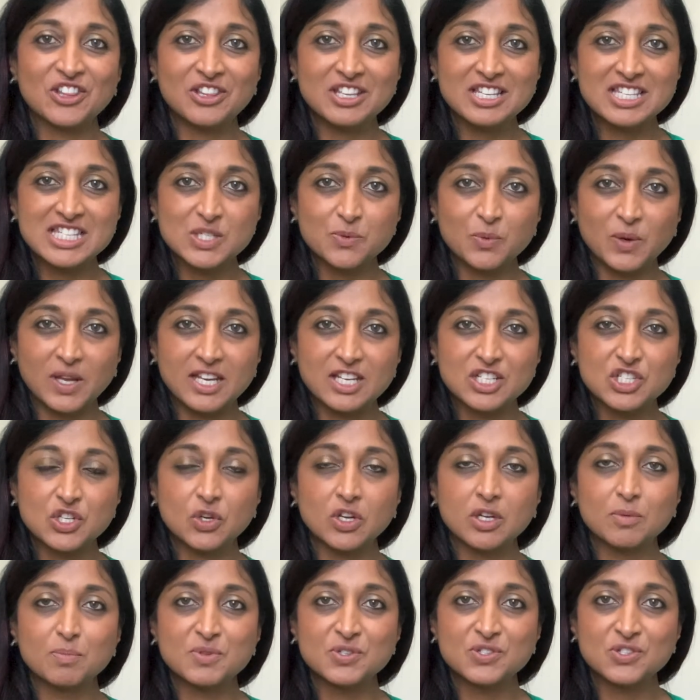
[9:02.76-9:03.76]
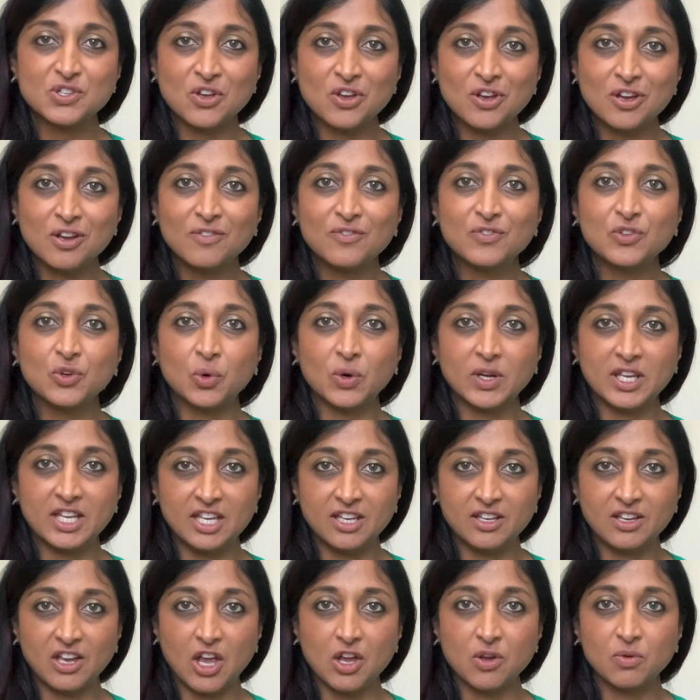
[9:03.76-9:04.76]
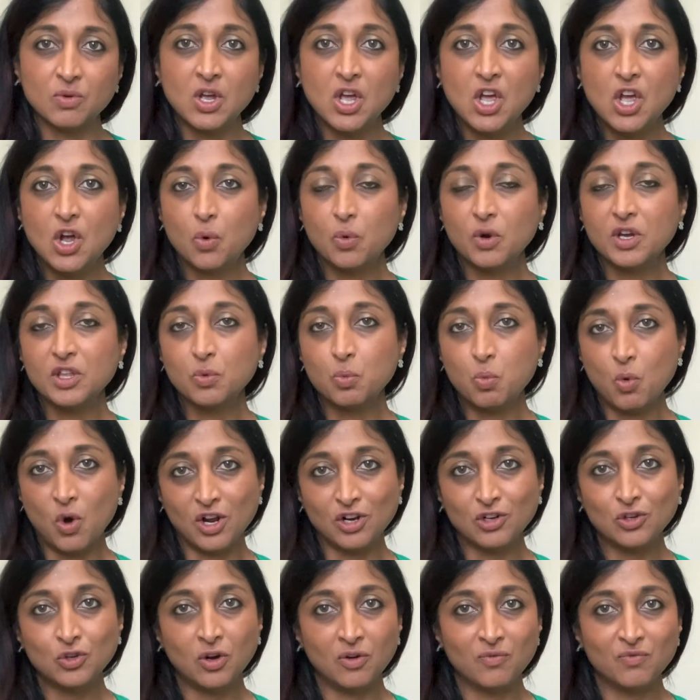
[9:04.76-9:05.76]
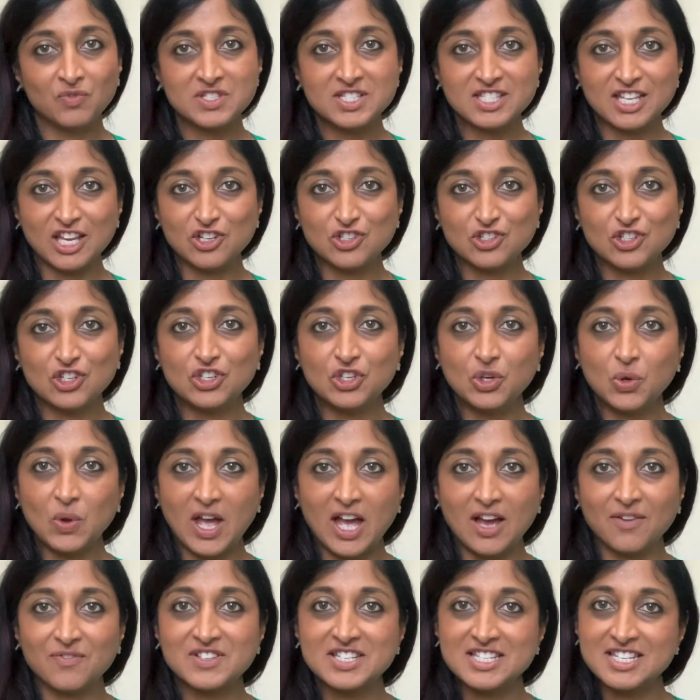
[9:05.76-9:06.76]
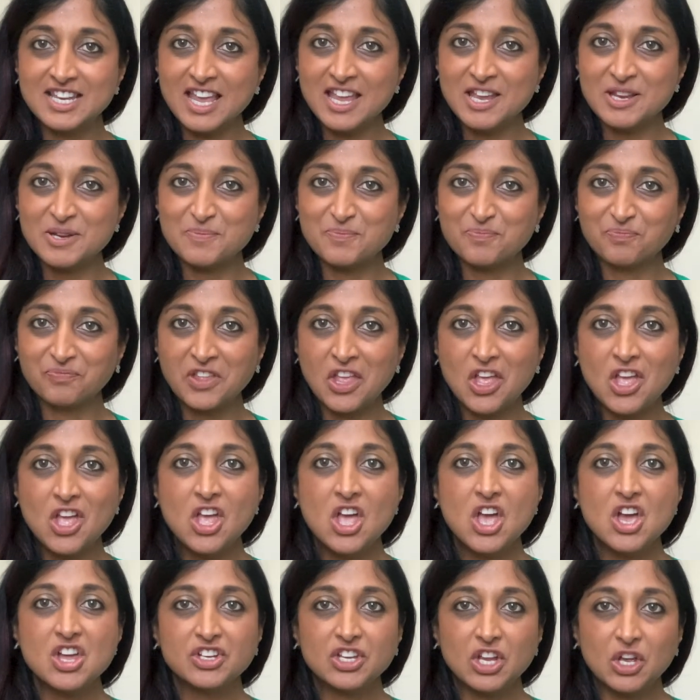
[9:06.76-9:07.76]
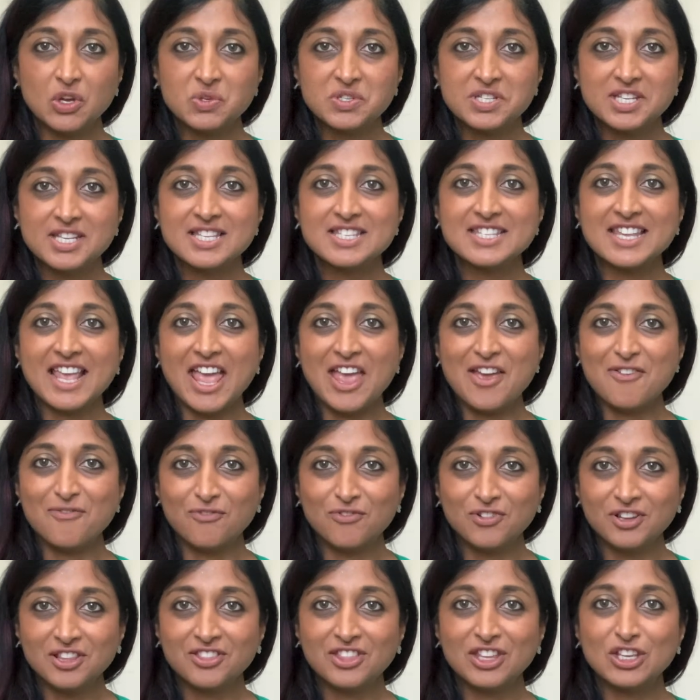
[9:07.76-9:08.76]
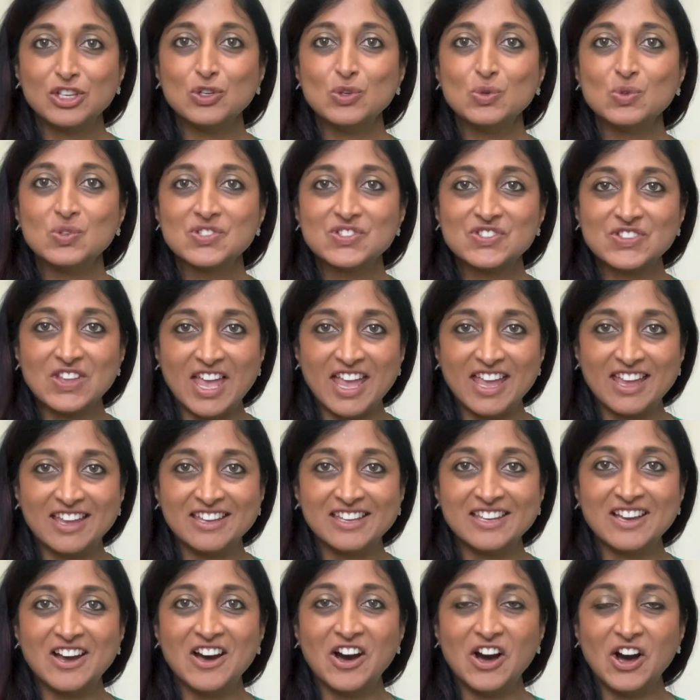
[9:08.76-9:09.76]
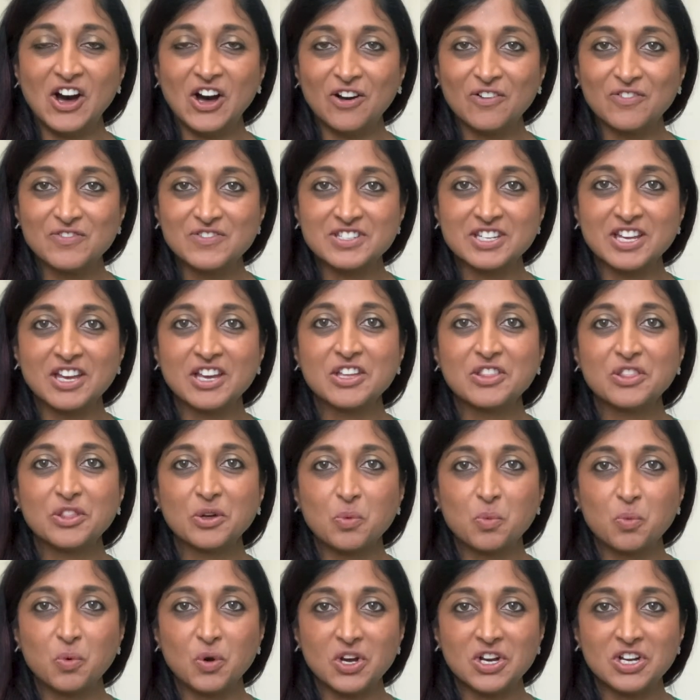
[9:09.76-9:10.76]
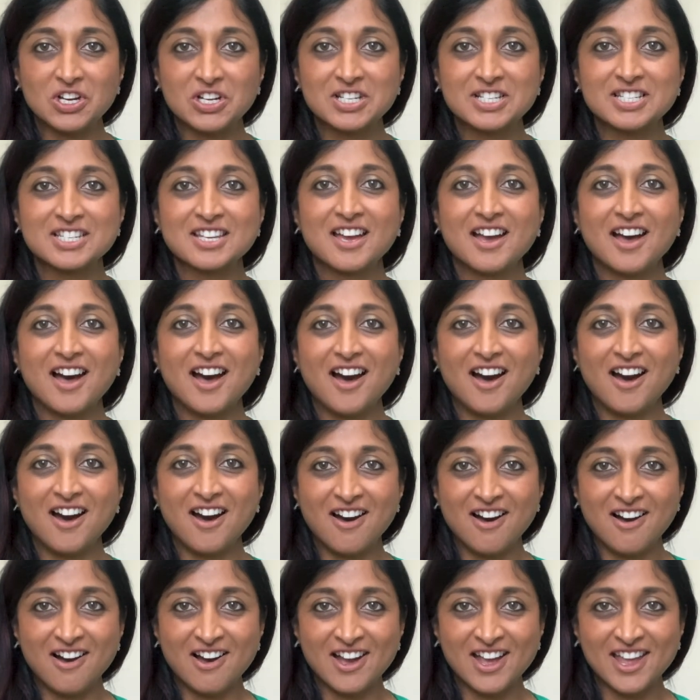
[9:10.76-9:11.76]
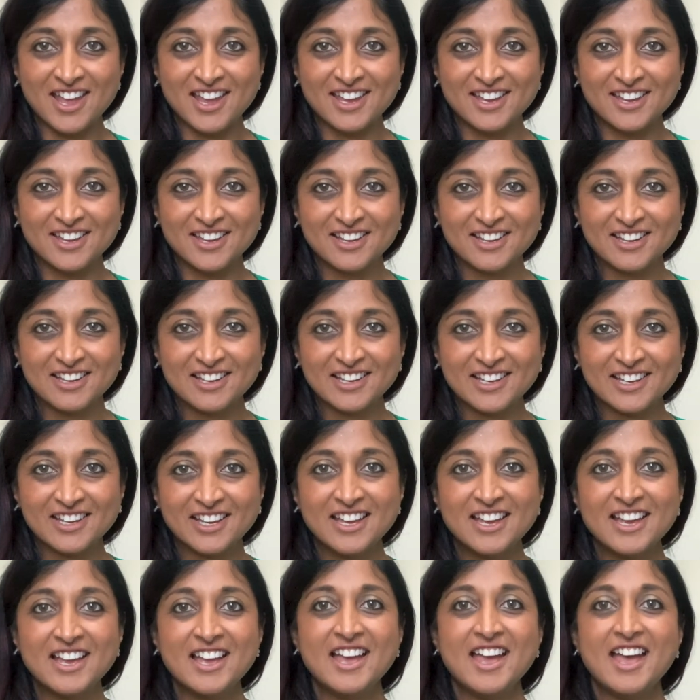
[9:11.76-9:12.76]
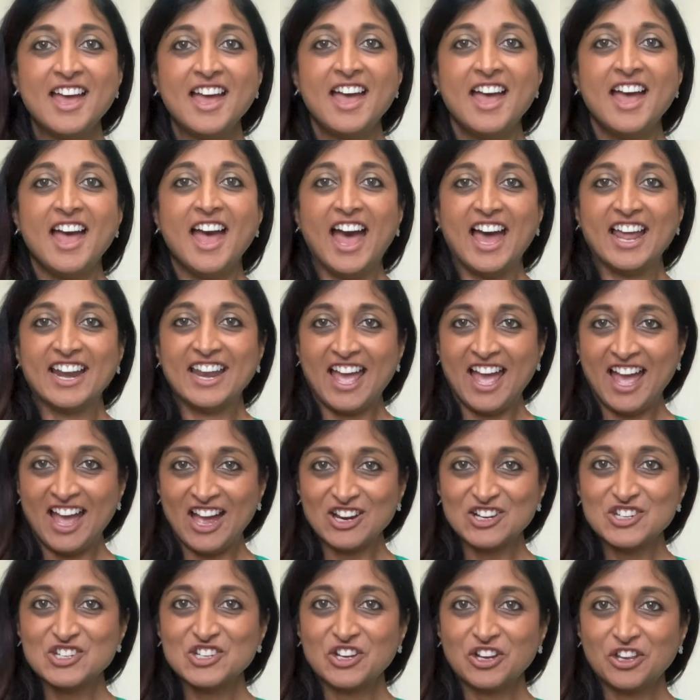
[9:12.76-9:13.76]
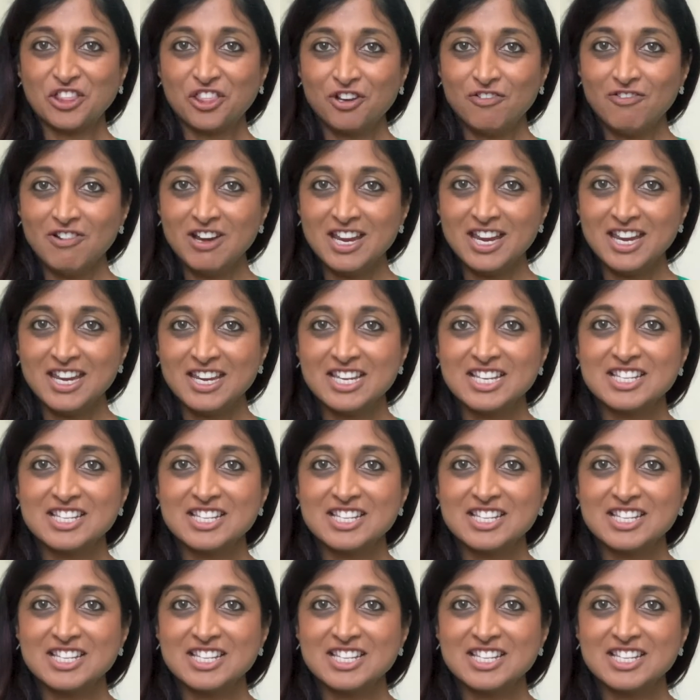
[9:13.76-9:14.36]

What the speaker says: this week to observe your ego with one conversation you have today. Notice everything you say after the word I. And action 3